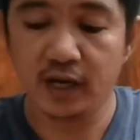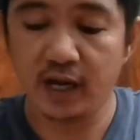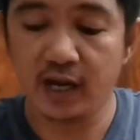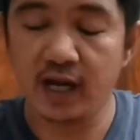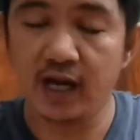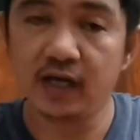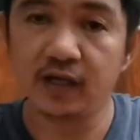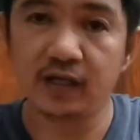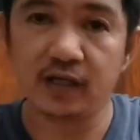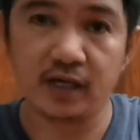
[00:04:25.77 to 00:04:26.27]

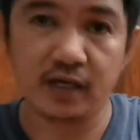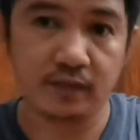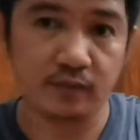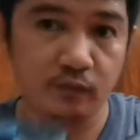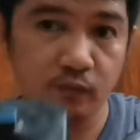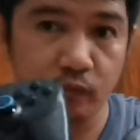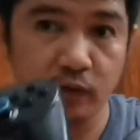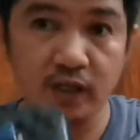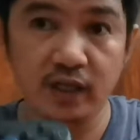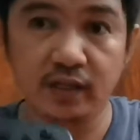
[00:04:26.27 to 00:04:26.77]
and
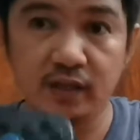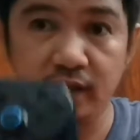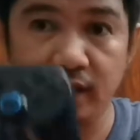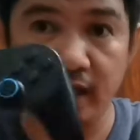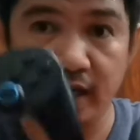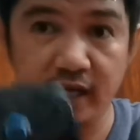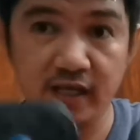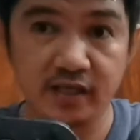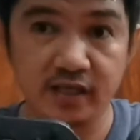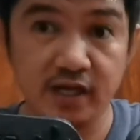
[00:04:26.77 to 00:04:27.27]
with
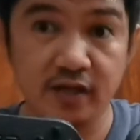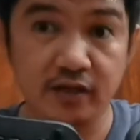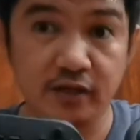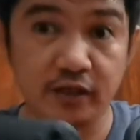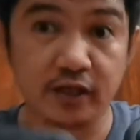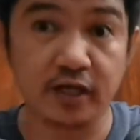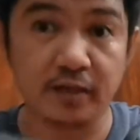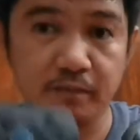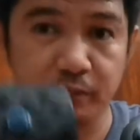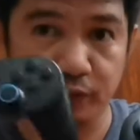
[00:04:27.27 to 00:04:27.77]
the
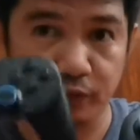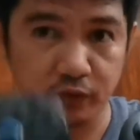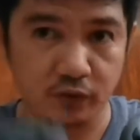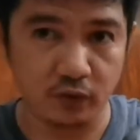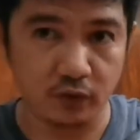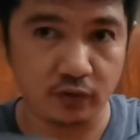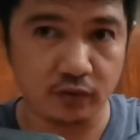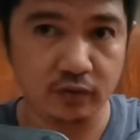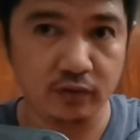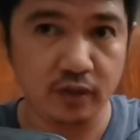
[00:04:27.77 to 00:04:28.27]
SN30
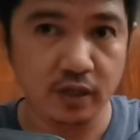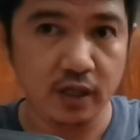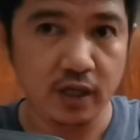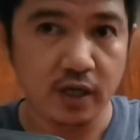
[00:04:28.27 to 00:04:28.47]
Pro,